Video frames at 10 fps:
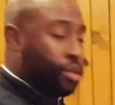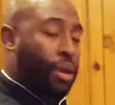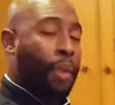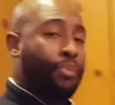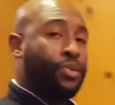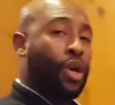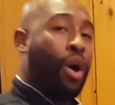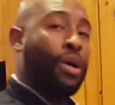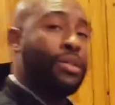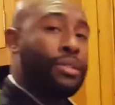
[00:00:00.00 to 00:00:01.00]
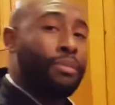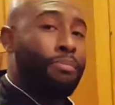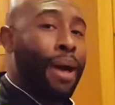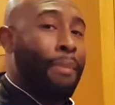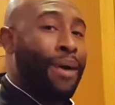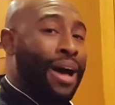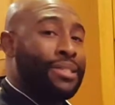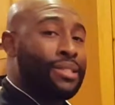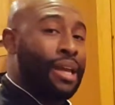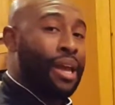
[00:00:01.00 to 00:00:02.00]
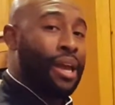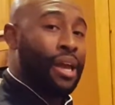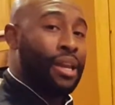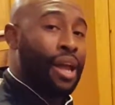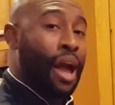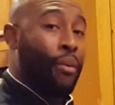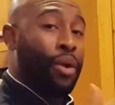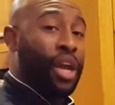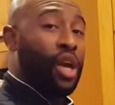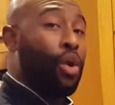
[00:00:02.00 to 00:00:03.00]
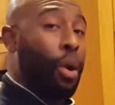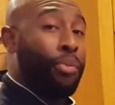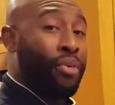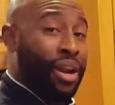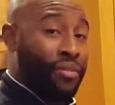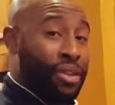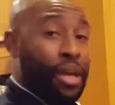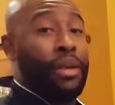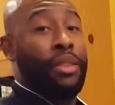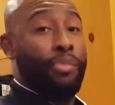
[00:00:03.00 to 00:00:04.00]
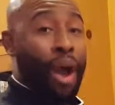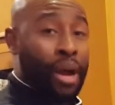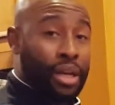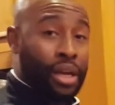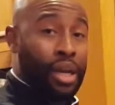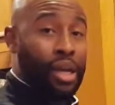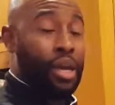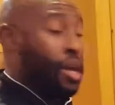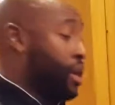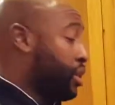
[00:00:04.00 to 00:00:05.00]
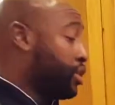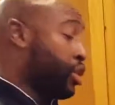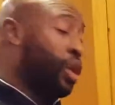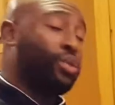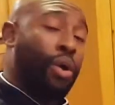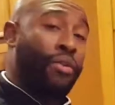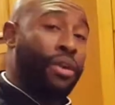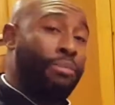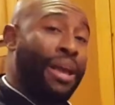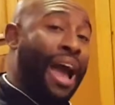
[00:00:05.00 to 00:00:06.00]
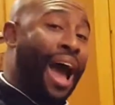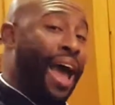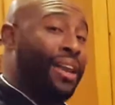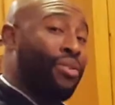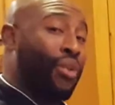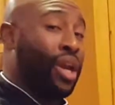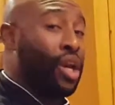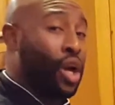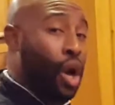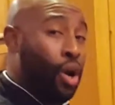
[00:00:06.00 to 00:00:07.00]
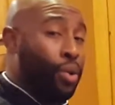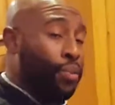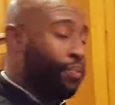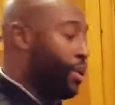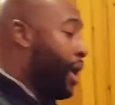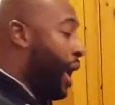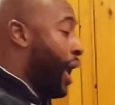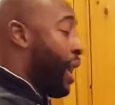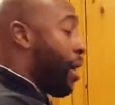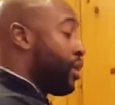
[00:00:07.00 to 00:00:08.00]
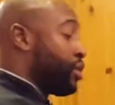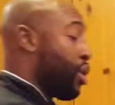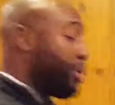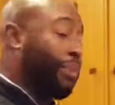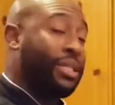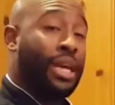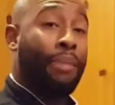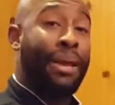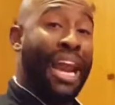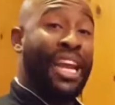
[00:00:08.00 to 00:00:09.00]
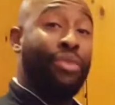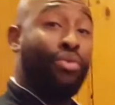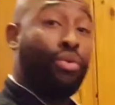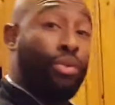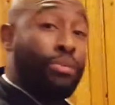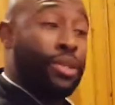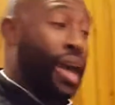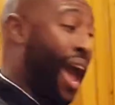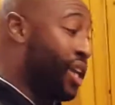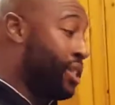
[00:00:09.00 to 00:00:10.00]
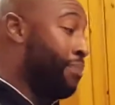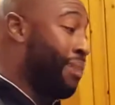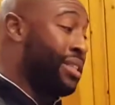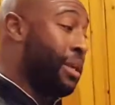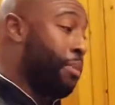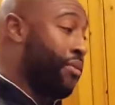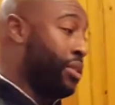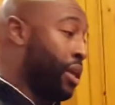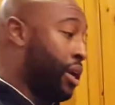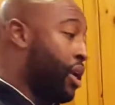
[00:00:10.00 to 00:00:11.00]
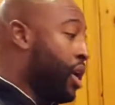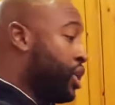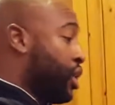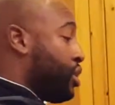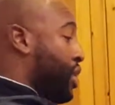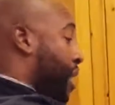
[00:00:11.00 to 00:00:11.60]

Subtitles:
when I toss my pasta in, I want to incorporate everything. The broccoli, the sauce will already be hot and ready to go. And I'll toss my chicken, but I need room to actually mix up everything. So you see